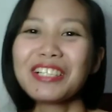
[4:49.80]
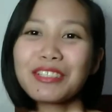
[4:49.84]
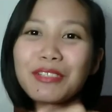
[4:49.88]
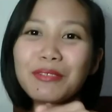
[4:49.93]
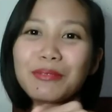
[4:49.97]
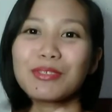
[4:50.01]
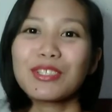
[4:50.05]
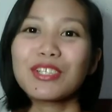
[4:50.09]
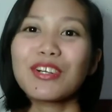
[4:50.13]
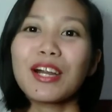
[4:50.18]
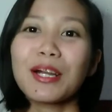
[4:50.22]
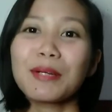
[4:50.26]

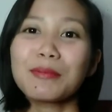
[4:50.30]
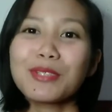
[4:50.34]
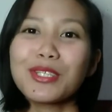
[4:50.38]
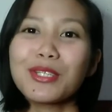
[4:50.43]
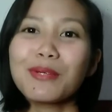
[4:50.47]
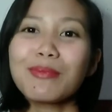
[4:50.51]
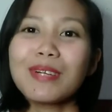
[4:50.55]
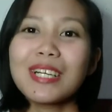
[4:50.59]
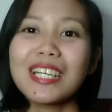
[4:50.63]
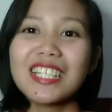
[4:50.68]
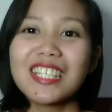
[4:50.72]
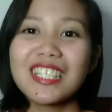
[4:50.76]
Subscribe
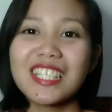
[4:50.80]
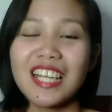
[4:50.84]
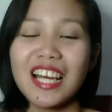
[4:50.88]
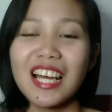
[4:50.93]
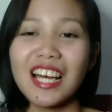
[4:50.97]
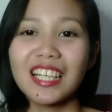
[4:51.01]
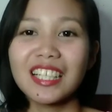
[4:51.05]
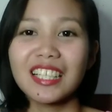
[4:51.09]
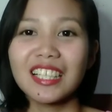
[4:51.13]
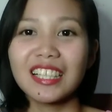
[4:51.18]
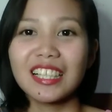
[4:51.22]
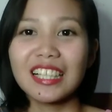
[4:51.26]
to my
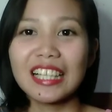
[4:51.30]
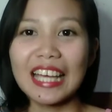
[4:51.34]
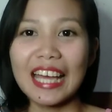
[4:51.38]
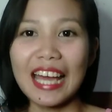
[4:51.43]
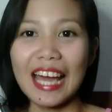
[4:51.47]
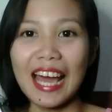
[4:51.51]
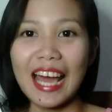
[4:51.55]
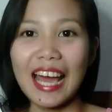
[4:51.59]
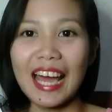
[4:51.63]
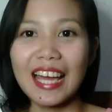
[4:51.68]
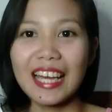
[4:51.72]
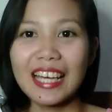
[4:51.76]
channel,
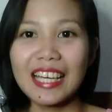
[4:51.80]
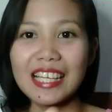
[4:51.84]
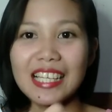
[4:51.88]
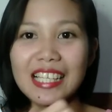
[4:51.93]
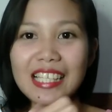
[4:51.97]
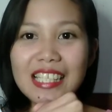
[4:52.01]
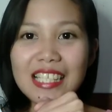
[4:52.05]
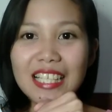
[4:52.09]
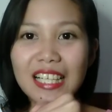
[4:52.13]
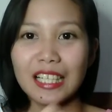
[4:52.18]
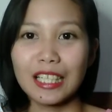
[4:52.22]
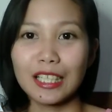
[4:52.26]

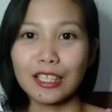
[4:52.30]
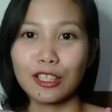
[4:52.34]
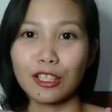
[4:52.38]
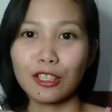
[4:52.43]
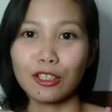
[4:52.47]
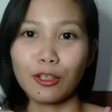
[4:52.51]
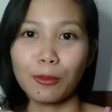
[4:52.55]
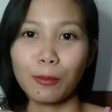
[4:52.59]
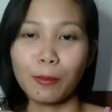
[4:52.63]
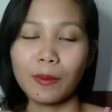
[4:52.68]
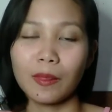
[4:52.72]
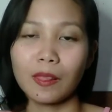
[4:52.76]
guys. Click
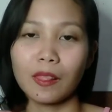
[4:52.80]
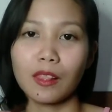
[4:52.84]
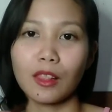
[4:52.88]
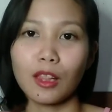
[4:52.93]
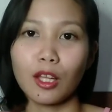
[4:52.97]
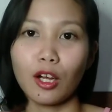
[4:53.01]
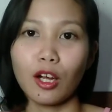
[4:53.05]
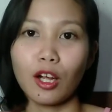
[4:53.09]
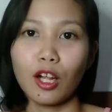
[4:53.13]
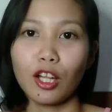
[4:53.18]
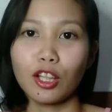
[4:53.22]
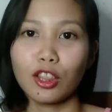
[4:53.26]
the
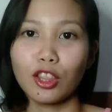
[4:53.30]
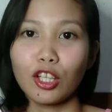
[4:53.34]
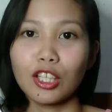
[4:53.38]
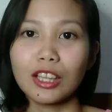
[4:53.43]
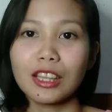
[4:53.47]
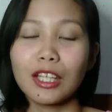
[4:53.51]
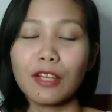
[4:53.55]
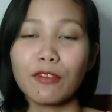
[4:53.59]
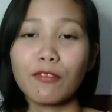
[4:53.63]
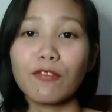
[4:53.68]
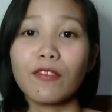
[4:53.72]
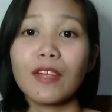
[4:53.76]

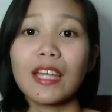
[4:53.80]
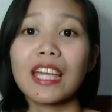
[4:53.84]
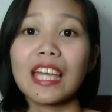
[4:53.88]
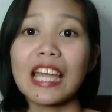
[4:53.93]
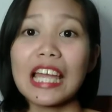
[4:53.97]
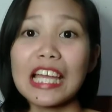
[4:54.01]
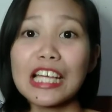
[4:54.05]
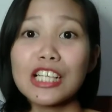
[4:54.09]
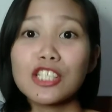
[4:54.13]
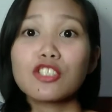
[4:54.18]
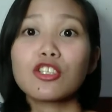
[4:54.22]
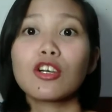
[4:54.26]

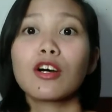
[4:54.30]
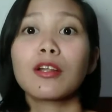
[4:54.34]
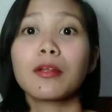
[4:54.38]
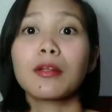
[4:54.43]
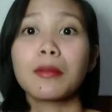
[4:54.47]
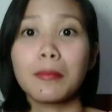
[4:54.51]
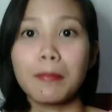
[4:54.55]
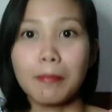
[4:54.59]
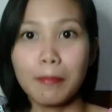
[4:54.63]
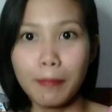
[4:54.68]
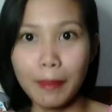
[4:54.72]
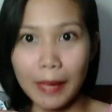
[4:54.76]

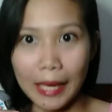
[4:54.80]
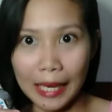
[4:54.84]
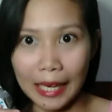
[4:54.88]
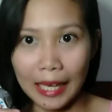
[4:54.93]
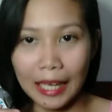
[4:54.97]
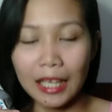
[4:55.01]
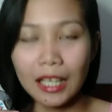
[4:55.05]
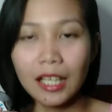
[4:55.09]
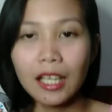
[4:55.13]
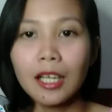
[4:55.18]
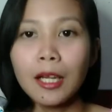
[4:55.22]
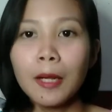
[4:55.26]
notification
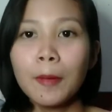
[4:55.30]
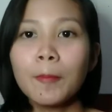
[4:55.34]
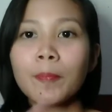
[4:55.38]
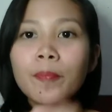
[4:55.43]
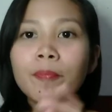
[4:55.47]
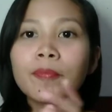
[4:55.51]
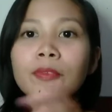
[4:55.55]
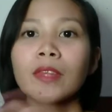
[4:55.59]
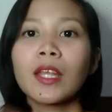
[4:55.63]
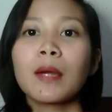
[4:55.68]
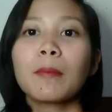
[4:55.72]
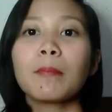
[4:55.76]
bell
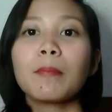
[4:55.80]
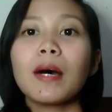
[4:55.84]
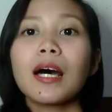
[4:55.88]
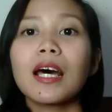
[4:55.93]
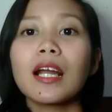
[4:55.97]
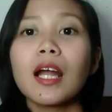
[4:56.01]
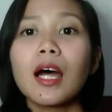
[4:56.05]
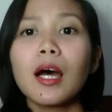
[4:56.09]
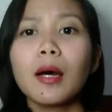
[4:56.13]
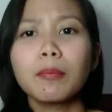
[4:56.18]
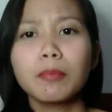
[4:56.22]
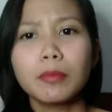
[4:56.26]

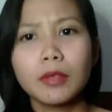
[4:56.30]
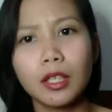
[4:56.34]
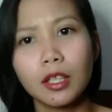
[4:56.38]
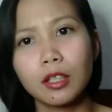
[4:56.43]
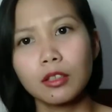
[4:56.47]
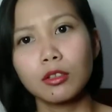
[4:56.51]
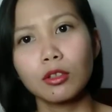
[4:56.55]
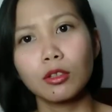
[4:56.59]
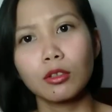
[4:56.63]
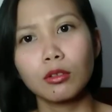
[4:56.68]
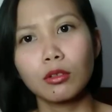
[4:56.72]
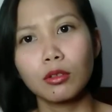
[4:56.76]
para
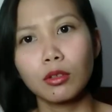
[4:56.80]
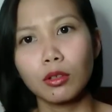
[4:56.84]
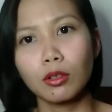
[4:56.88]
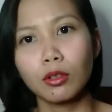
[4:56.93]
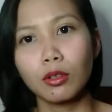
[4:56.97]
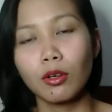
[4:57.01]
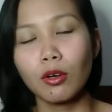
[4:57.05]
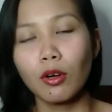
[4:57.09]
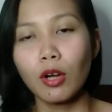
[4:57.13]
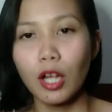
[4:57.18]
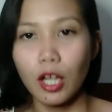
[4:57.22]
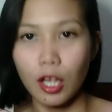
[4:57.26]
updated ko
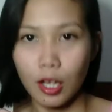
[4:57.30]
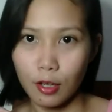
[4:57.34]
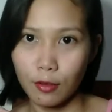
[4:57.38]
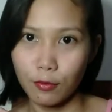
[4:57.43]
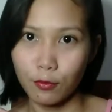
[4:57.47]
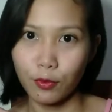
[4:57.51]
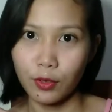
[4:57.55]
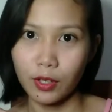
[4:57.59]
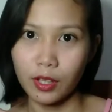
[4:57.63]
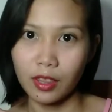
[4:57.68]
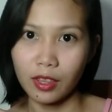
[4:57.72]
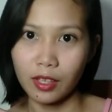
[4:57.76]
yung
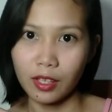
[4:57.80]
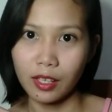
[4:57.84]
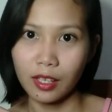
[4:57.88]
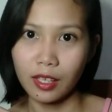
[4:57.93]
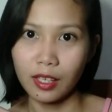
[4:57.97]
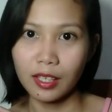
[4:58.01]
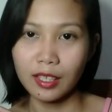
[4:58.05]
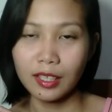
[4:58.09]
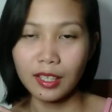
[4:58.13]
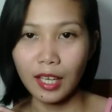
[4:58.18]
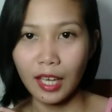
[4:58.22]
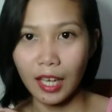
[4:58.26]

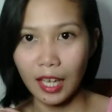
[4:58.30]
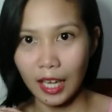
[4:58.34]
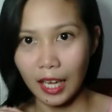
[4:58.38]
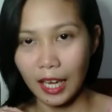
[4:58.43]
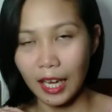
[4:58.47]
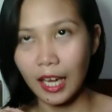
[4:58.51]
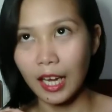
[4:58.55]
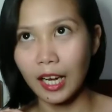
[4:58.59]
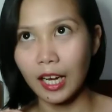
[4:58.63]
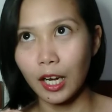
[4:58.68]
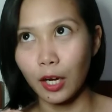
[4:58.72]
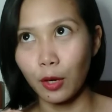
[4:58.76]
everyday,
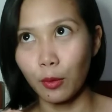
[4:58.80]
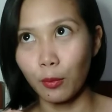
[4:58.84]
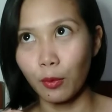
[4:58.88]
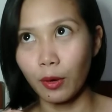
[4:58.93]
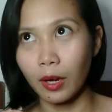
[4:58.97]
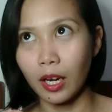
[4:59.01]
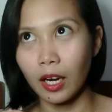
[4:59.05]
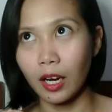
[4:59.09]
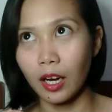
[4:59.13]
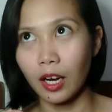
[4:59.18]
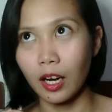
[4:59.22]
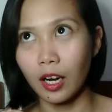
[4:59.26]

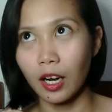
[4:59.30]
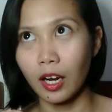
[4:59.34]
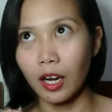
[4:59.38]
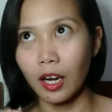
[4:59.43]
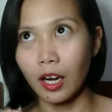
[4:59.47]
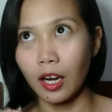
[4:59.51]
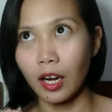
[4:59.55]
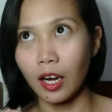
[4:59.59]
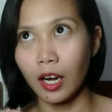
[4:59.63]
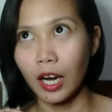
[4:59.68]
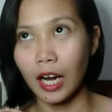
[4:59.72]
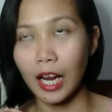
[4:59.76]
anywhere,
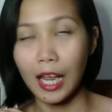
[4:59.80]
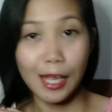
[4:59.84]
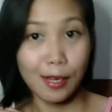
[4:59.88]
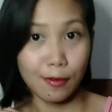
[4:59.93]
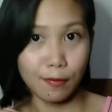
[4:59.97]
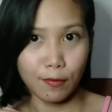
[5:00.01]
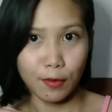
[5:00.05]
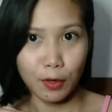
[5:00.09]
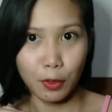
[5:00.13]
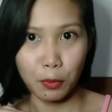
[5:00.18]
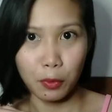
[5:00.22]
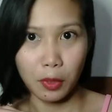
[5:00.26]

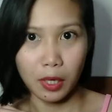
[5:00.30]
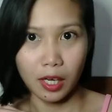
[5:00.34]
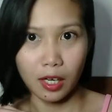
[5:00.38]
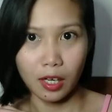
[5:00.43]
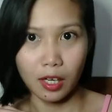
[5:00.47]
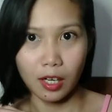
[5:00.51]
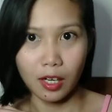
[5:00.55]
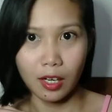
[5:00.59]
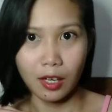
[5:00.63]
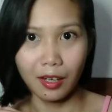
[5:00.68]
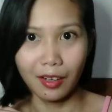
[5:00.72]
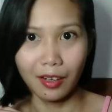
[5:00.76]
everywhere.